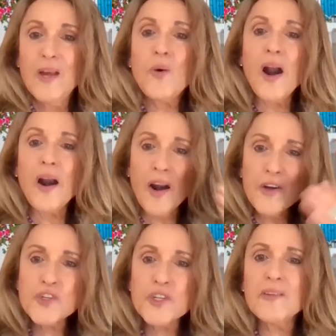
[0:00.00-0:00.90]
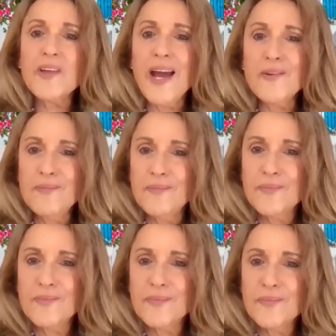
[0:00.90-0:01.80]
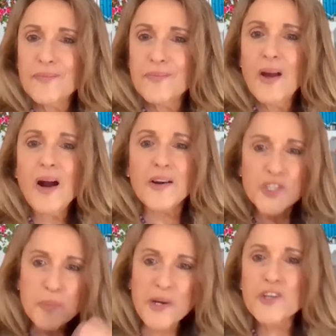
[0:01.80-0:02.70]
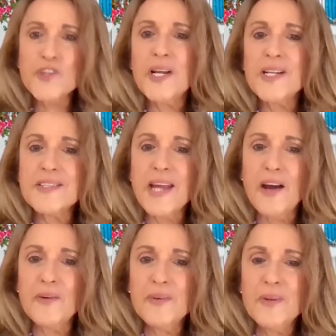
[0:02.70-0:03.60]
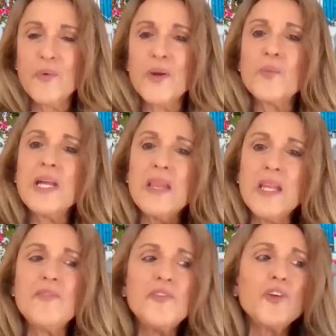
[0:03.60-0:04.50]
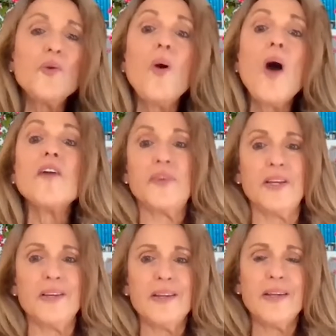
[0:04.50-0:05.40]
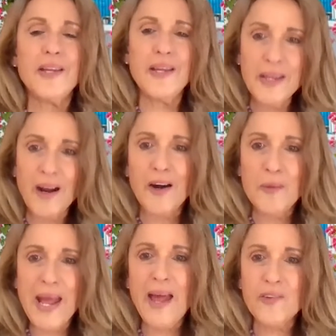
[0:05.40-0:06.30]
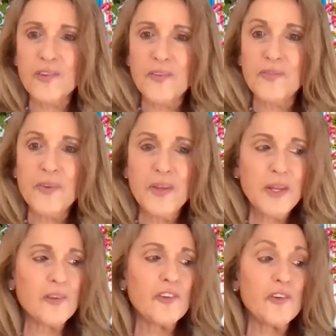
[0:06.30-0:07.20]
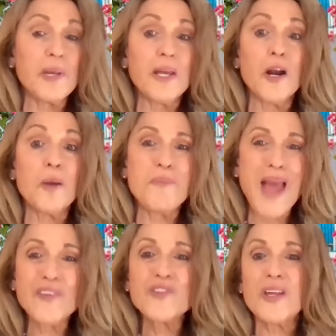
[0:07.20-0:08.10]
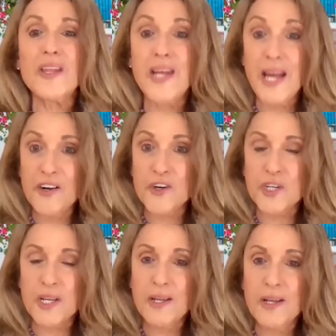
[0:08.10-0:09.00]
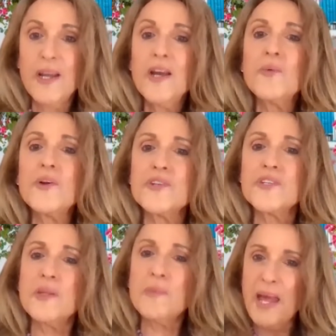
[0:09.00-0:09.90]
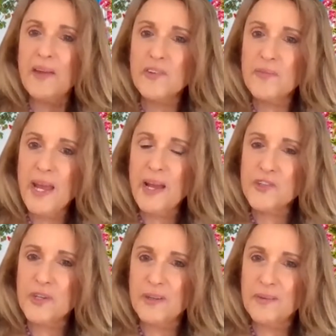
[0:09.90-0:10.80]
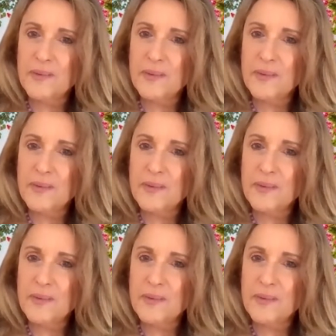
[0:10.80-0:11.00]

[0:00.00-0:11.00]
Our hearts shut down. Our spirit shuts down when we live too often in our in our masculine energy, which is the massive action,